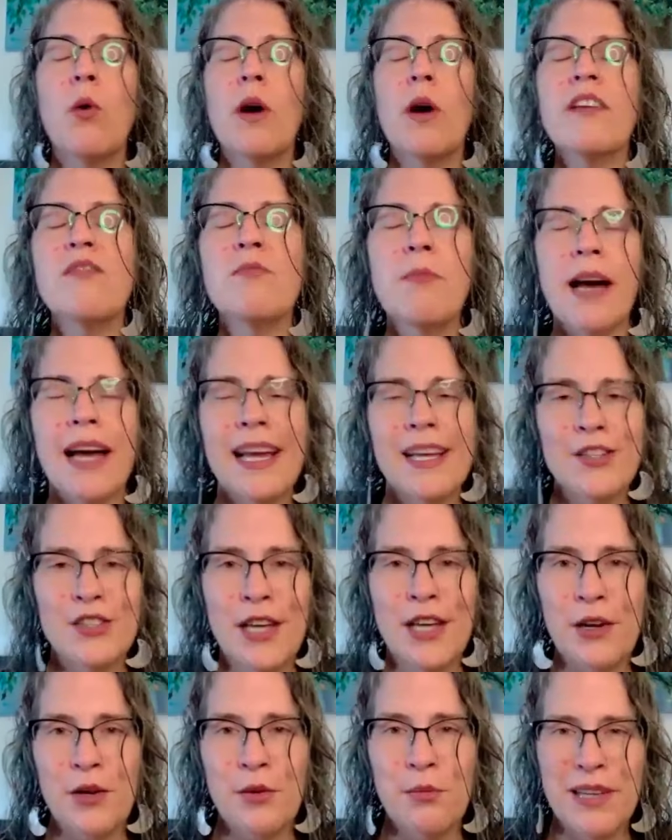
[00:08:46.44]
One of my
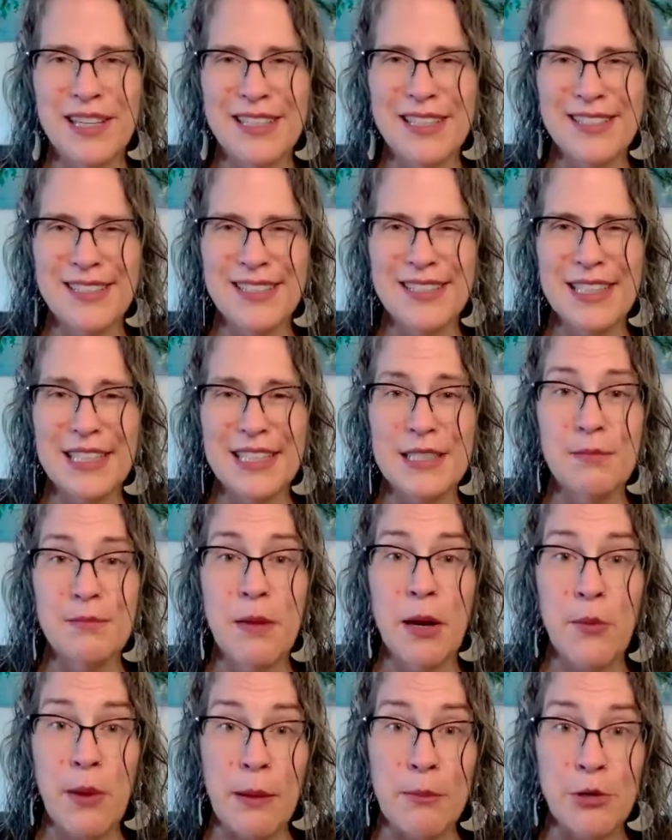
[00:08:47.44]
shadow pieces is
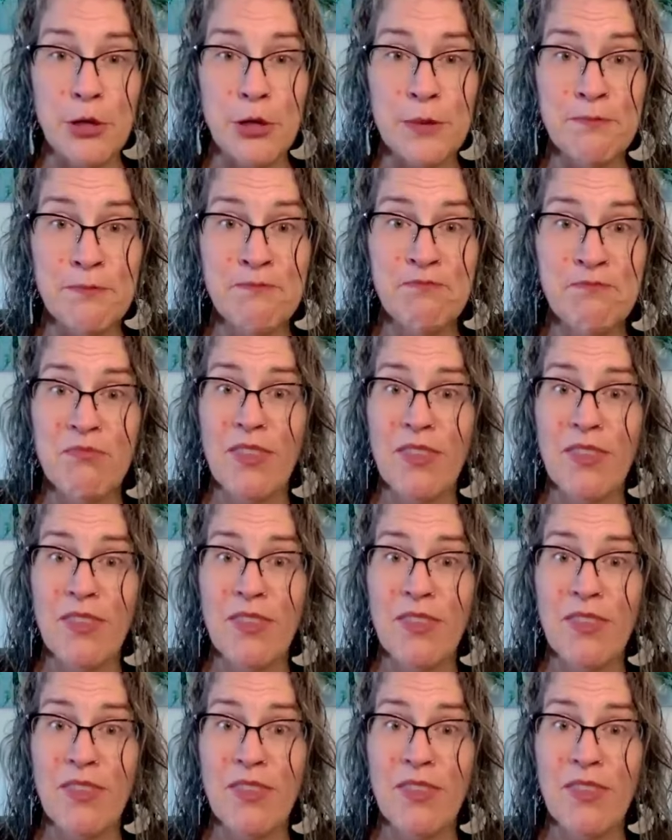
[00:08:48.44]
my rebel.